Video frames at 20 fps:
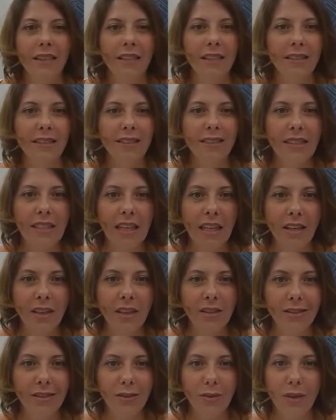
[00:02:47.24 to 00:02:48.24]

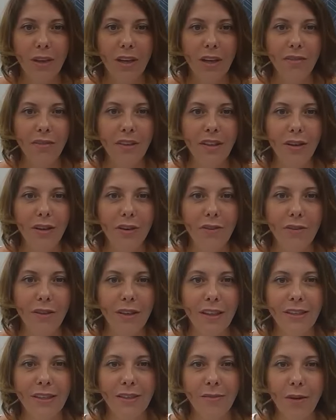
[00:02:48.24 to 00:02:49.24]
stickers all over the
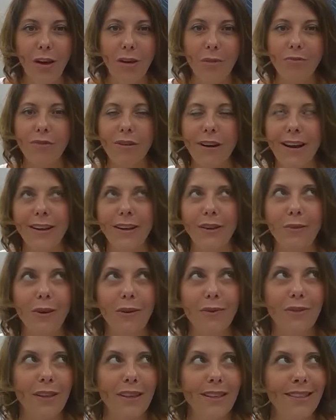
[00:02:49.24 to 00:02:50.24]
office, our brand new
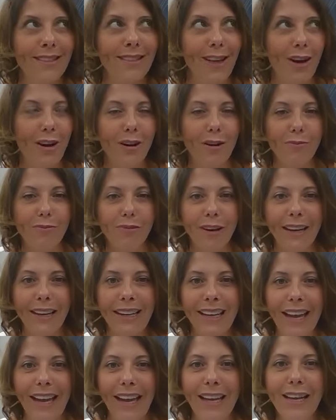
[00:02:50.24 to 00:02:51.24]
office,
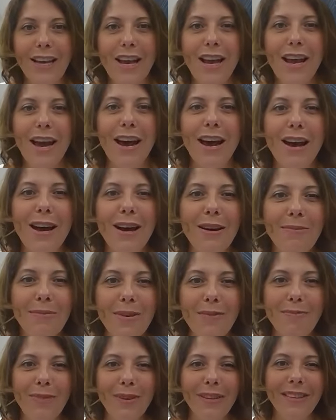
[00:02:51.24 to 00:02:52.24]
heartbreaking,
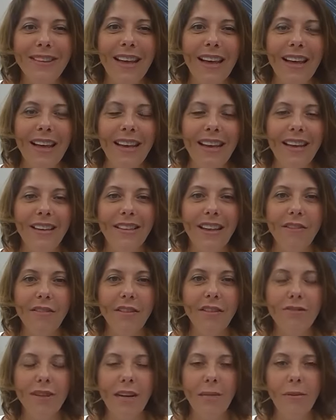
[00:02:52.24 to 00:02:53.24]
but they're
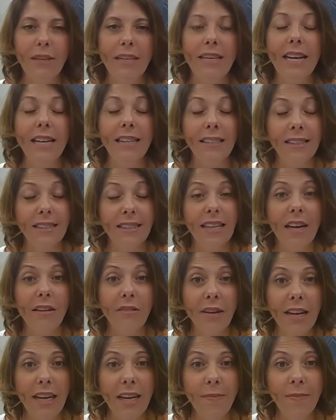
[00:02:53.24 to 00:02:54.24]
incredibly
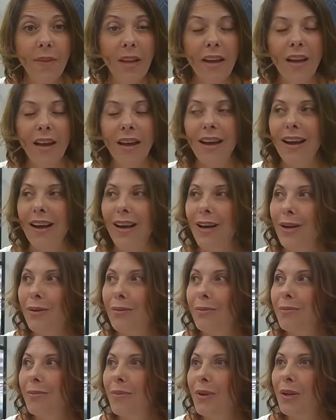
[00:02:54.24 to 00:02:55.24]
necessary.
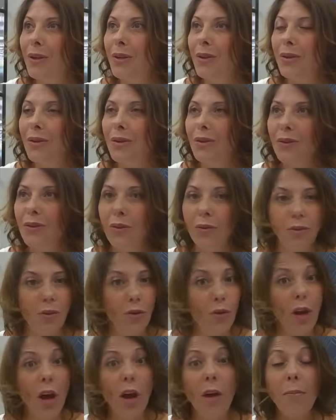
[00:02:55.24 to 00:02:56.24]

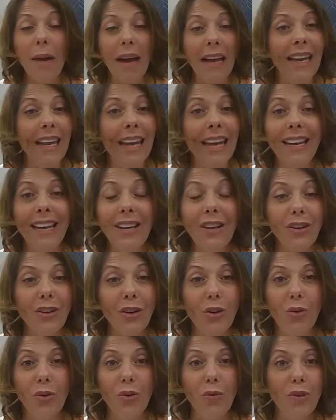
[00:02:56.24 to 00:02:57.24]
You come back in and
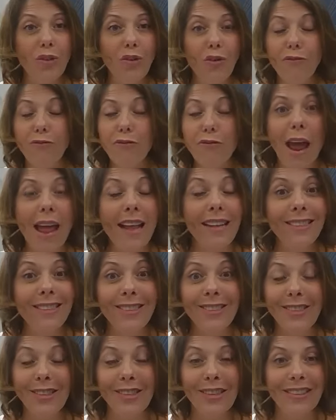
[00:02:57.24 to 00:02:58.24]
you're with your
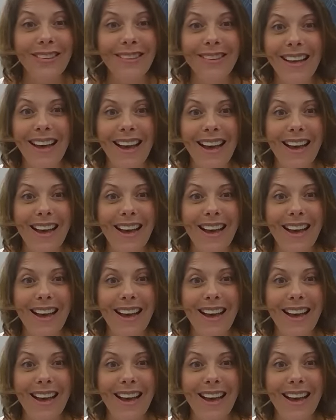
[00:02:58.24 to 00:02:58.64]
friends and